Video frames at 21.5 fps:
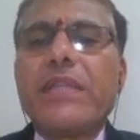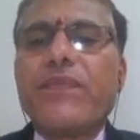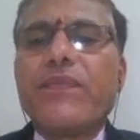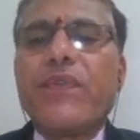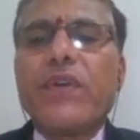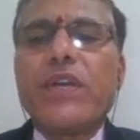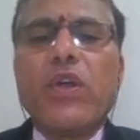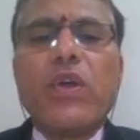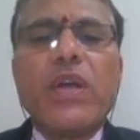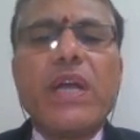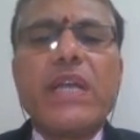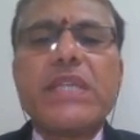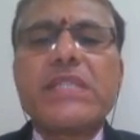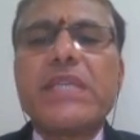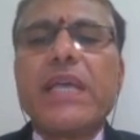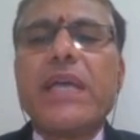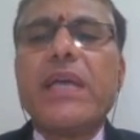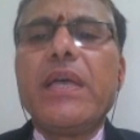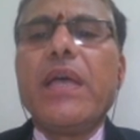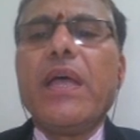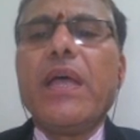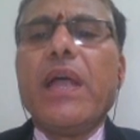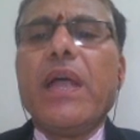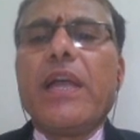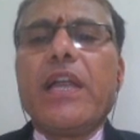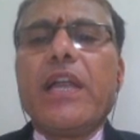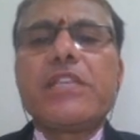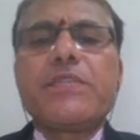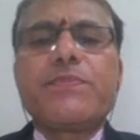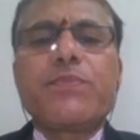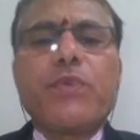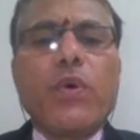Therefore now let us say
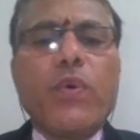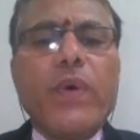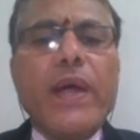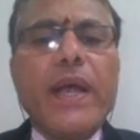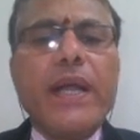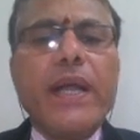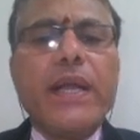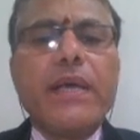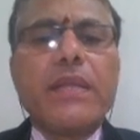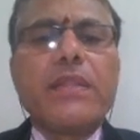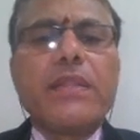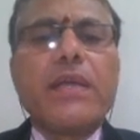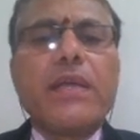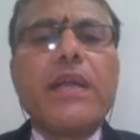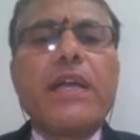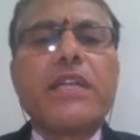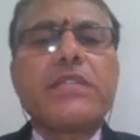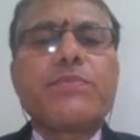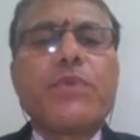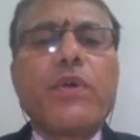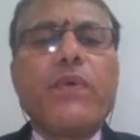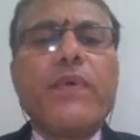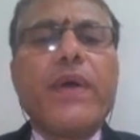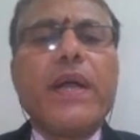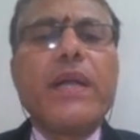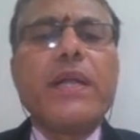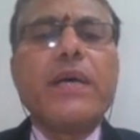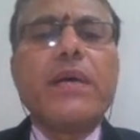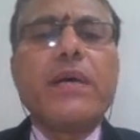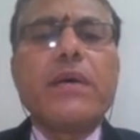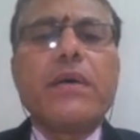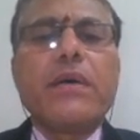let us provide
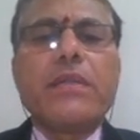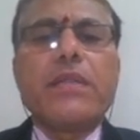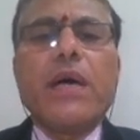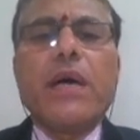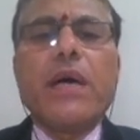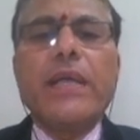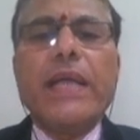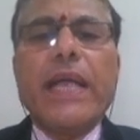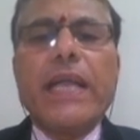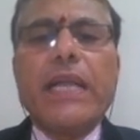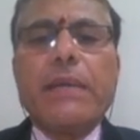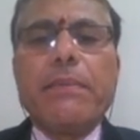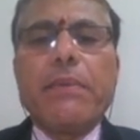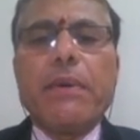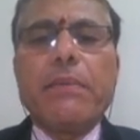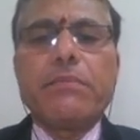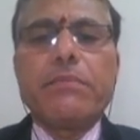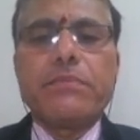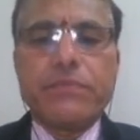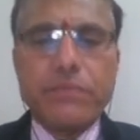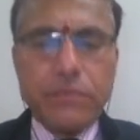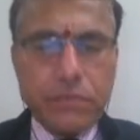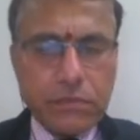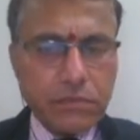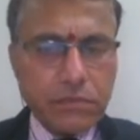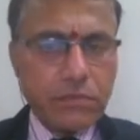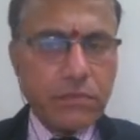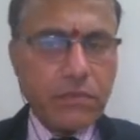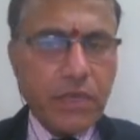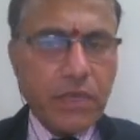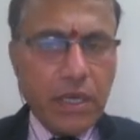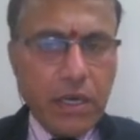the 8 mm
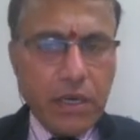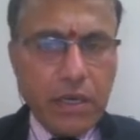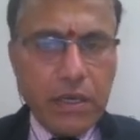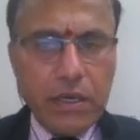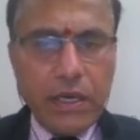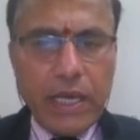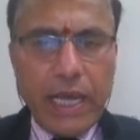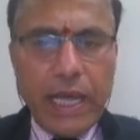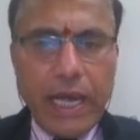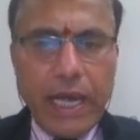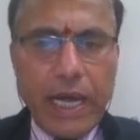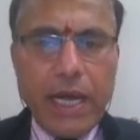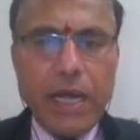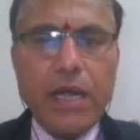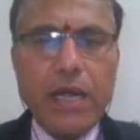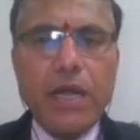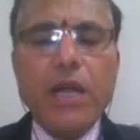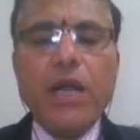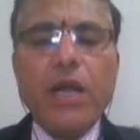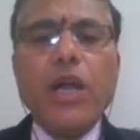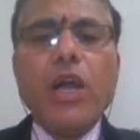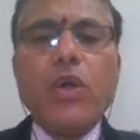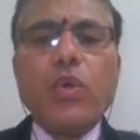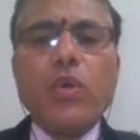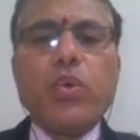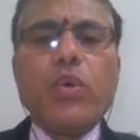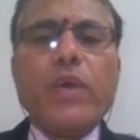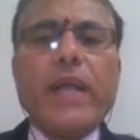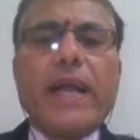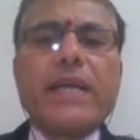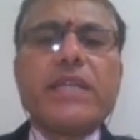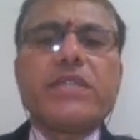dia
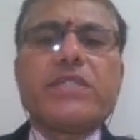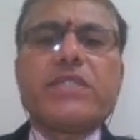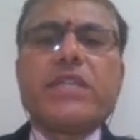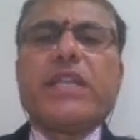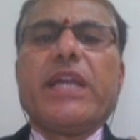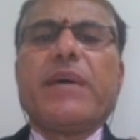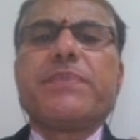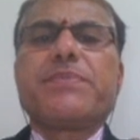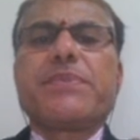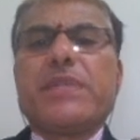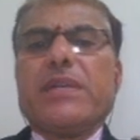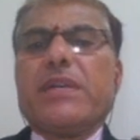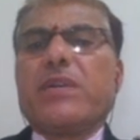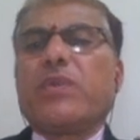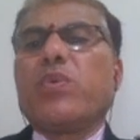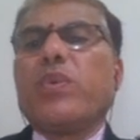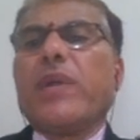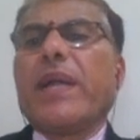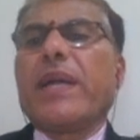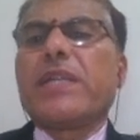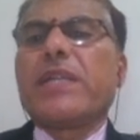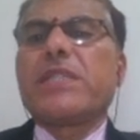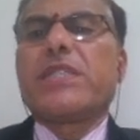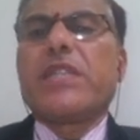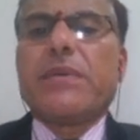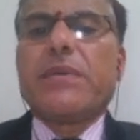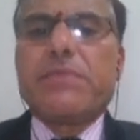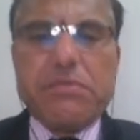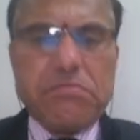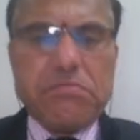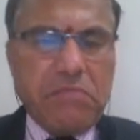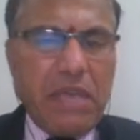2 legged
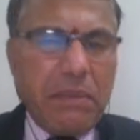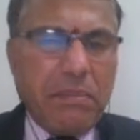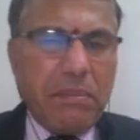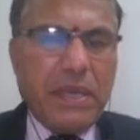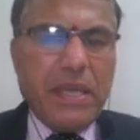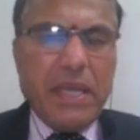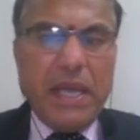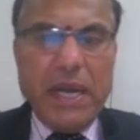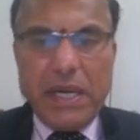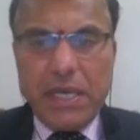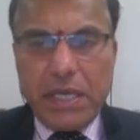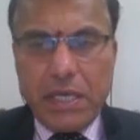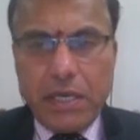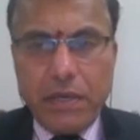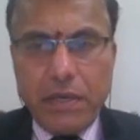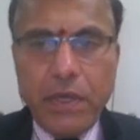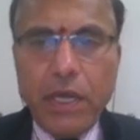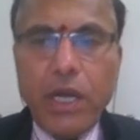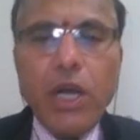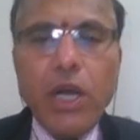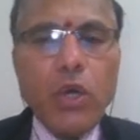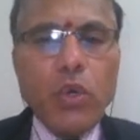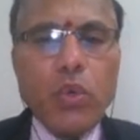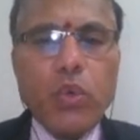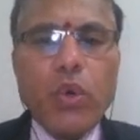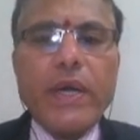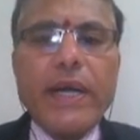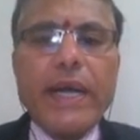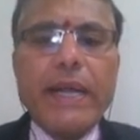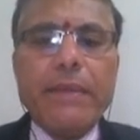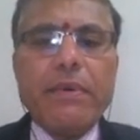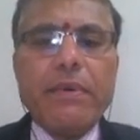stirrups may be at
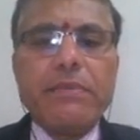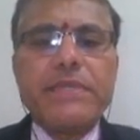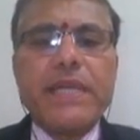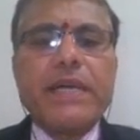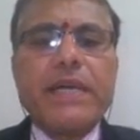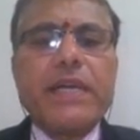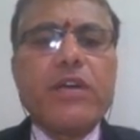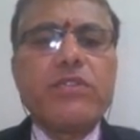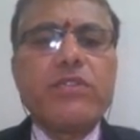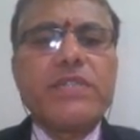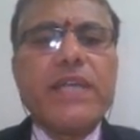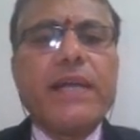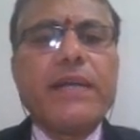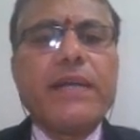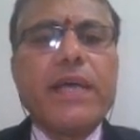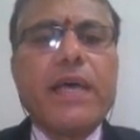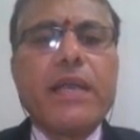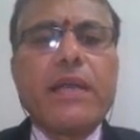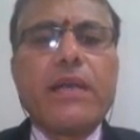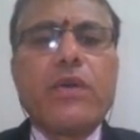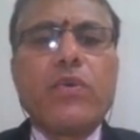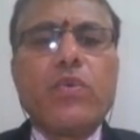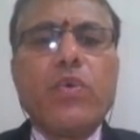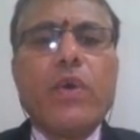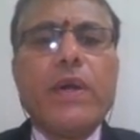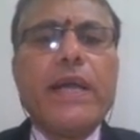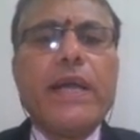200 mm center to center,